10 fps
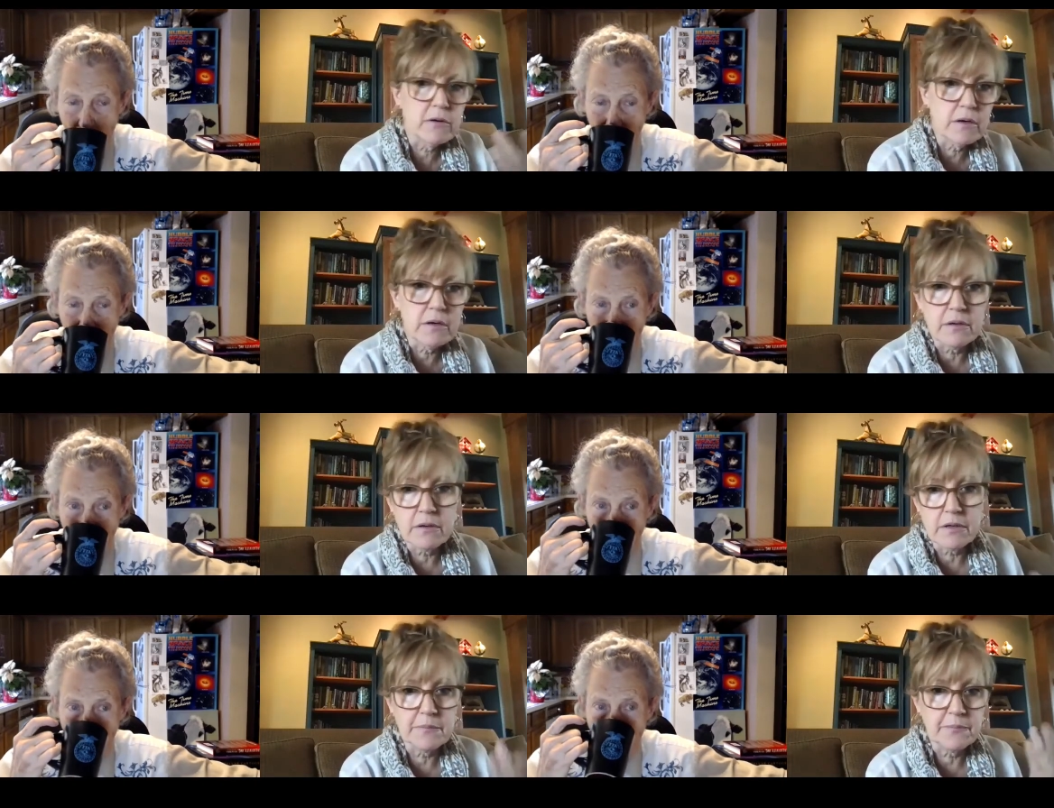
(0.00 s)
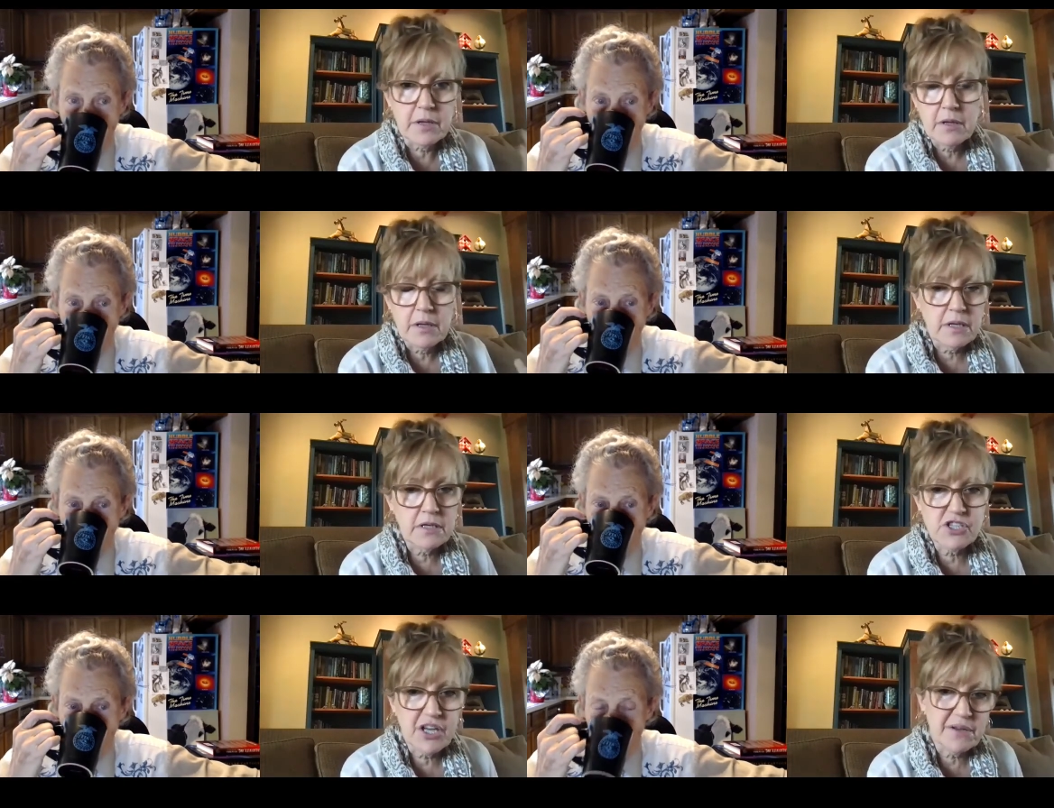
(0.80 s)
Speaker 1: or or in
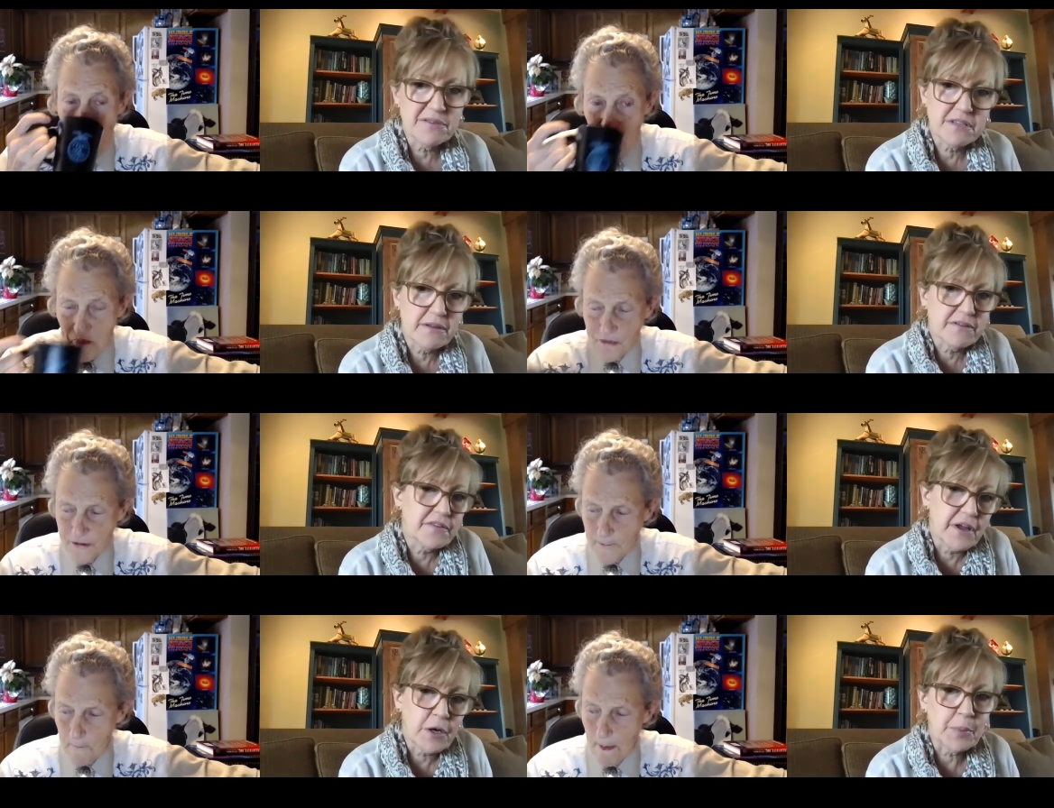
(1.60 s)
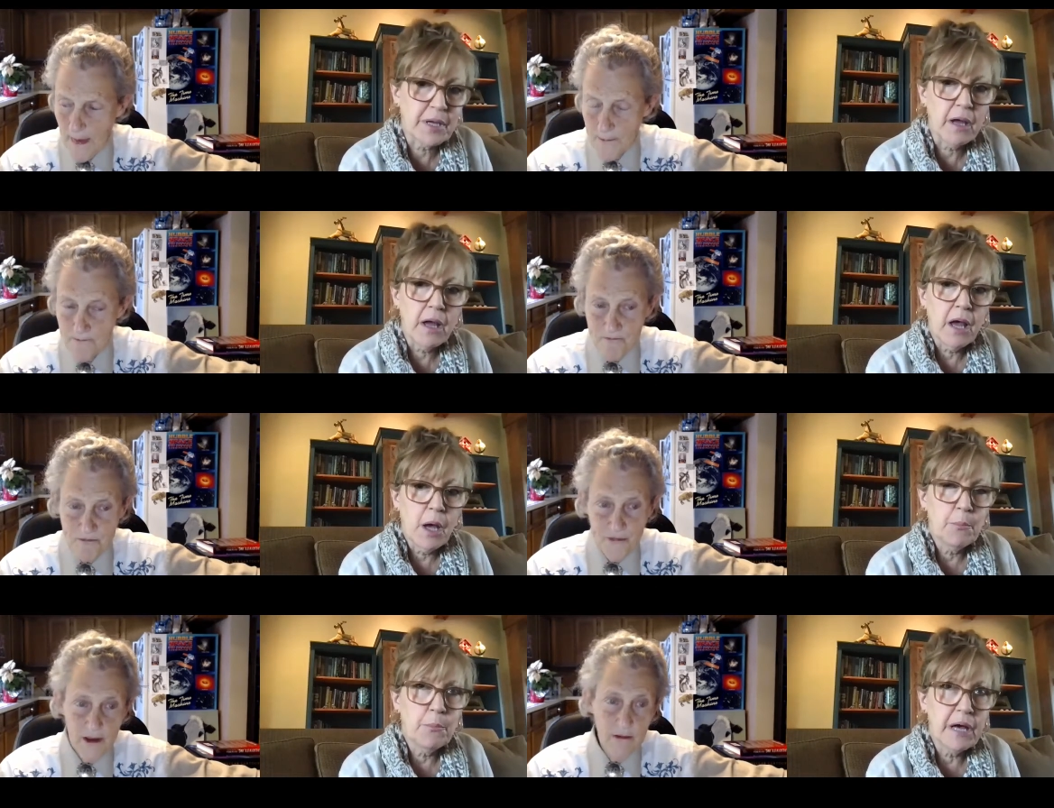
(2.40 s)
a child's therapy,
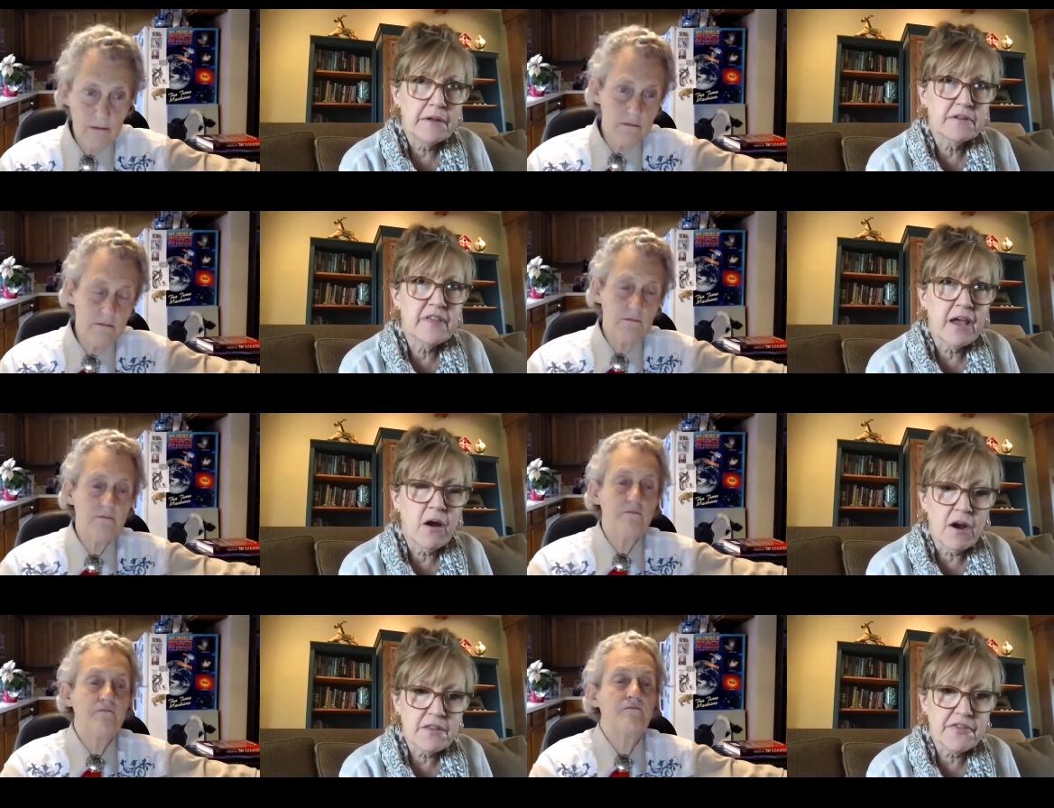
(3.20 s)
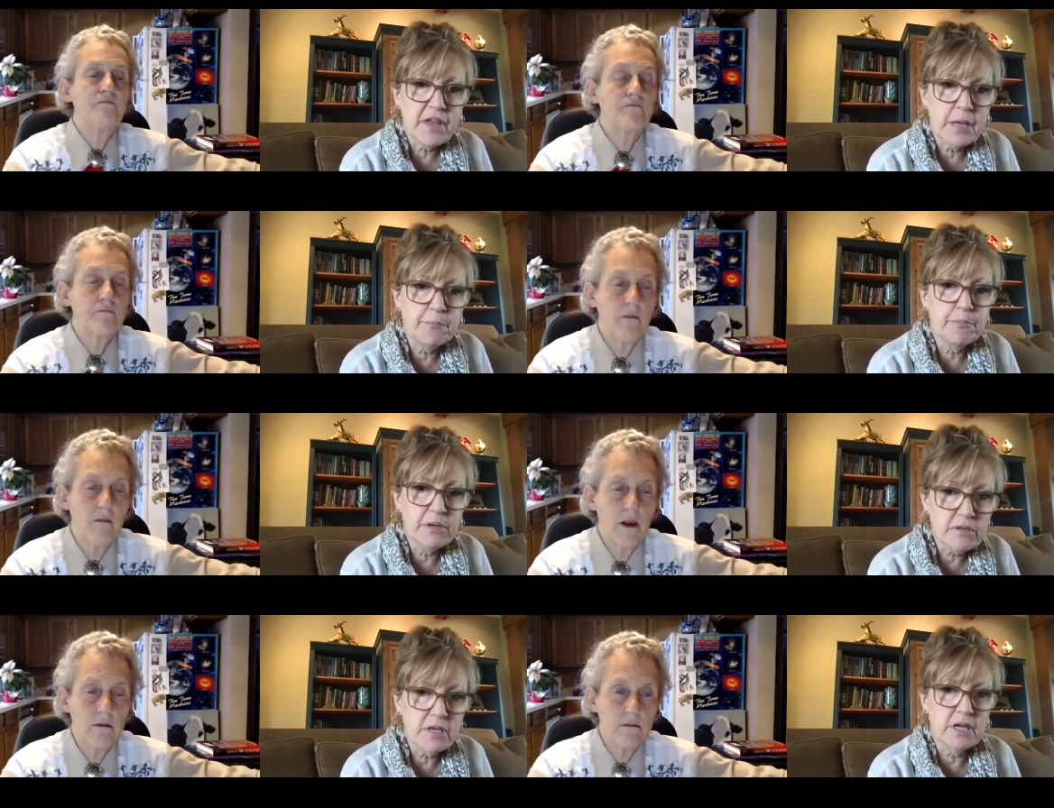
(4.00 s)
but they are the
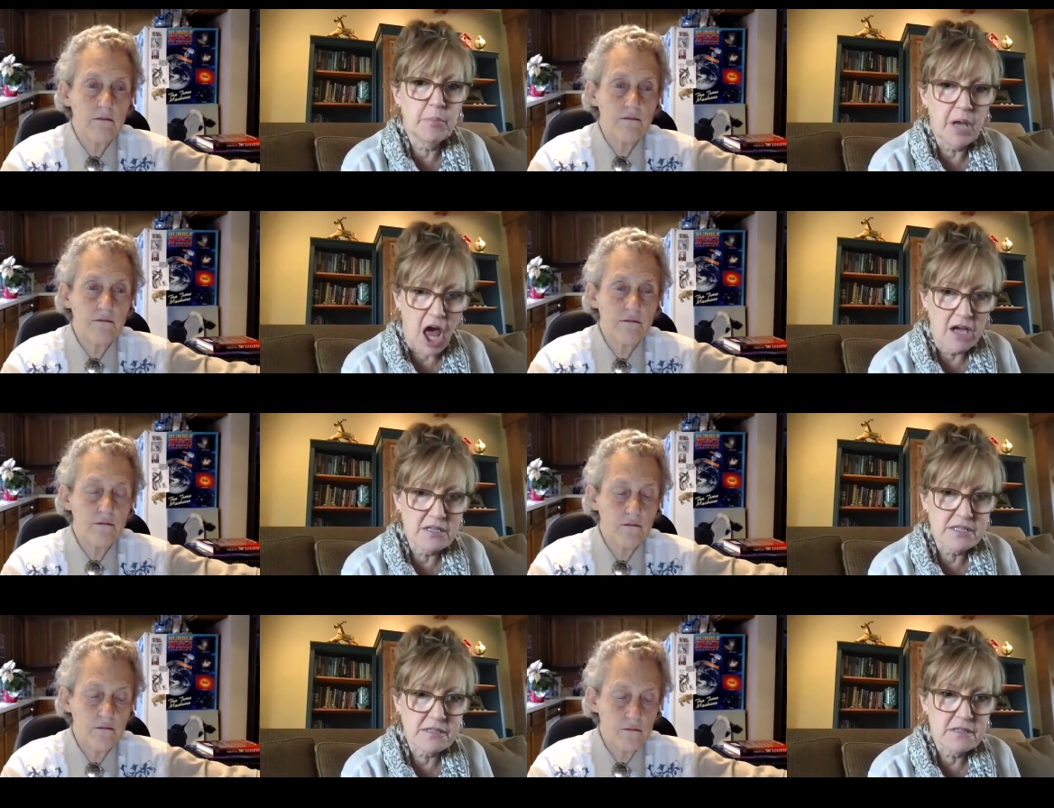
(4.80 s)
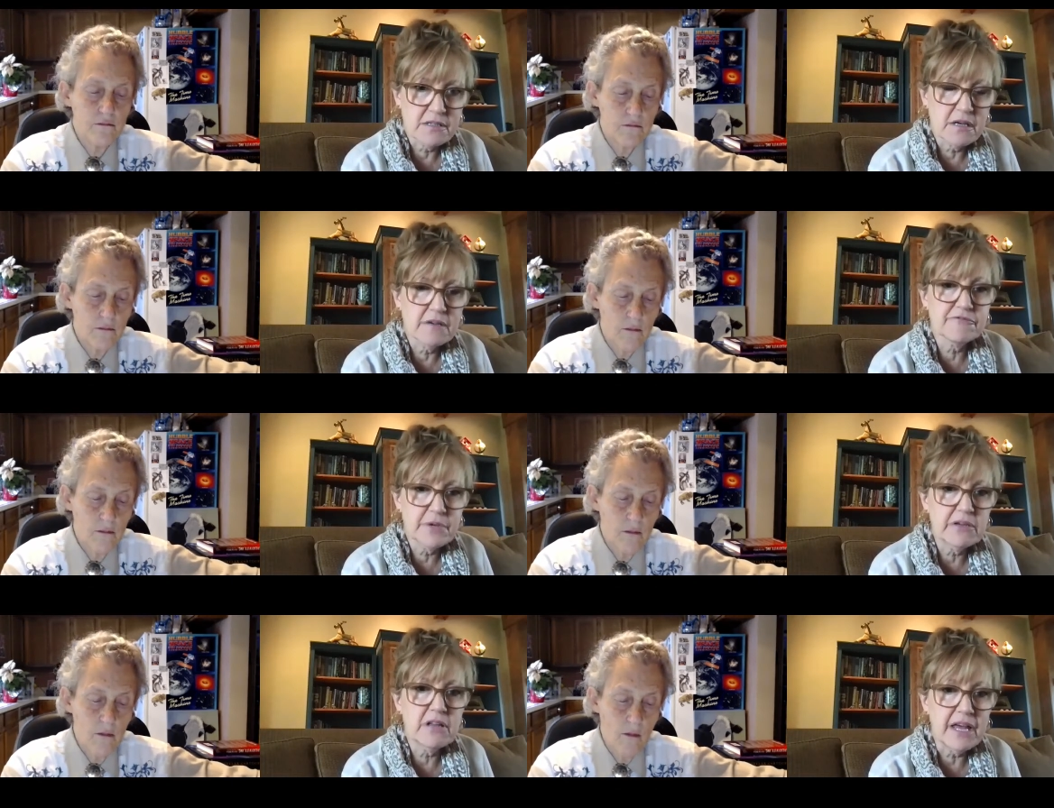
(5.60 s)
building blocks of
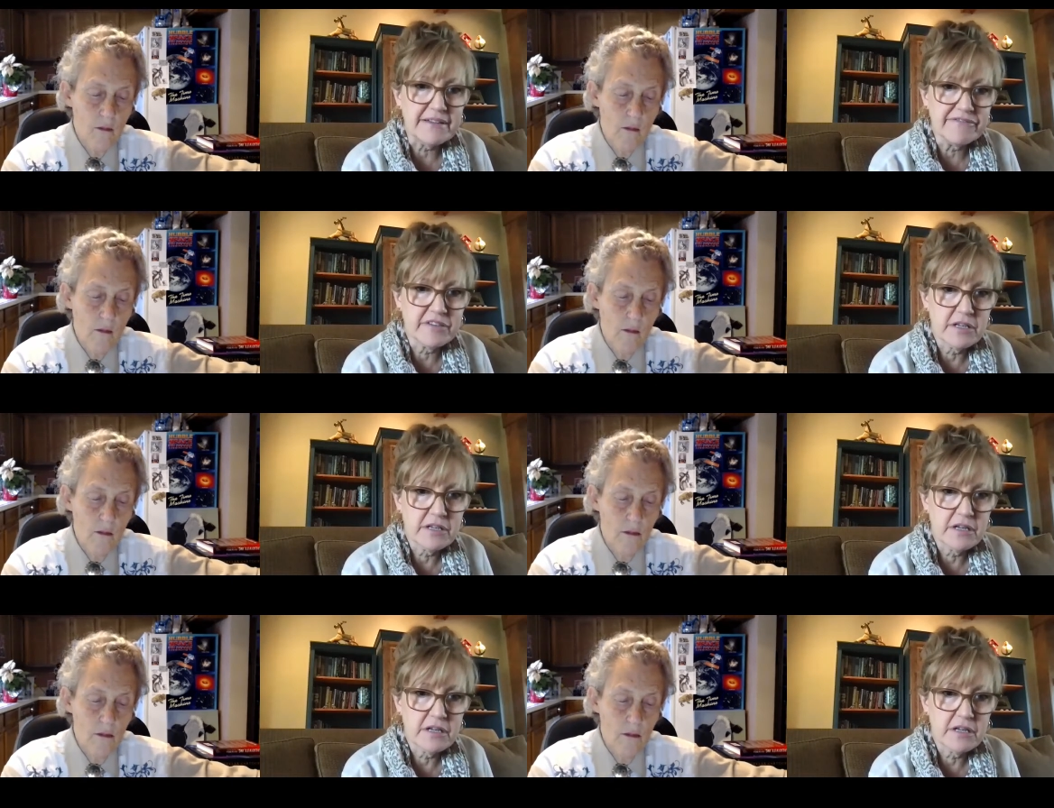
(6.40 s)
real life.